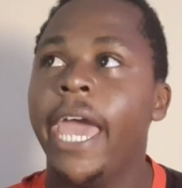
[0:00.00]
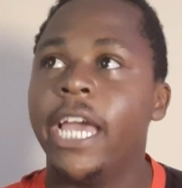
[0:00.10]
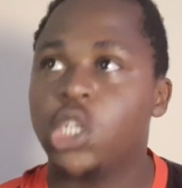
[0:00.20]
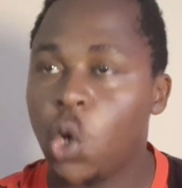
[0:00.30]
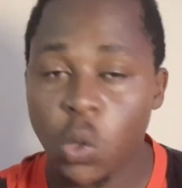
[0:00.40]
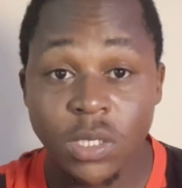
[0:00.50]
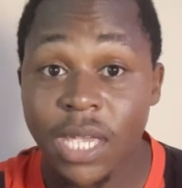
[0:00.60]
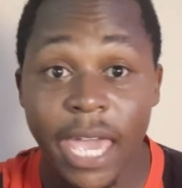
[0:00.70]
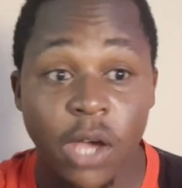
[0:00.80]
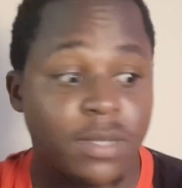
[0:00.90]
it caused
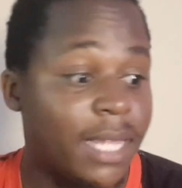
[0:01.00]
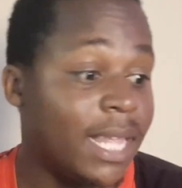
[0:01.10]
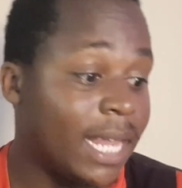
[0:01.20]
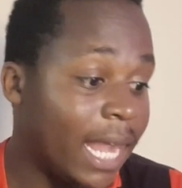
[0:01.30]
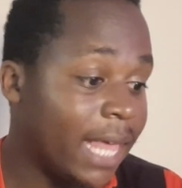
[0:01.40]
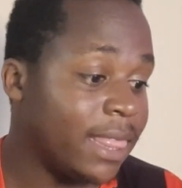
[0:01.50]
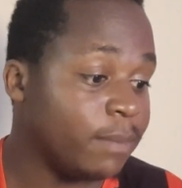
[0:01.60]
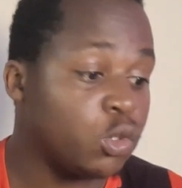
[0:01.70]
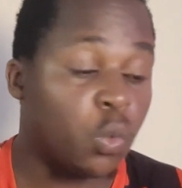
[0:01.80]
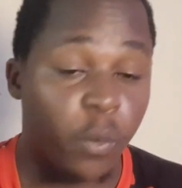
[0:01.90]
chaos, and it led
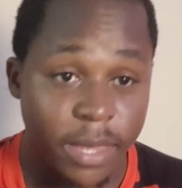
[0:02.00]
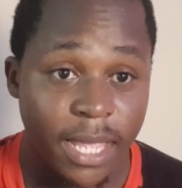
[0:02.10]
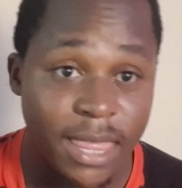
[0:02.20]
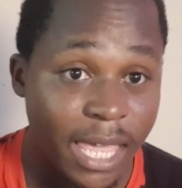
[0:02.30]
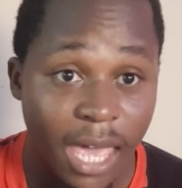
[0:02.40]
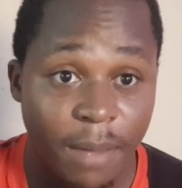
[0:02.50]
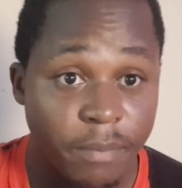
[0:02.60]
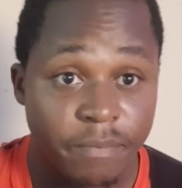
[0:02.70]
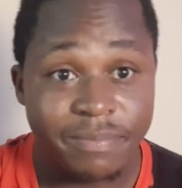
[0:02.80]
them to winning the game.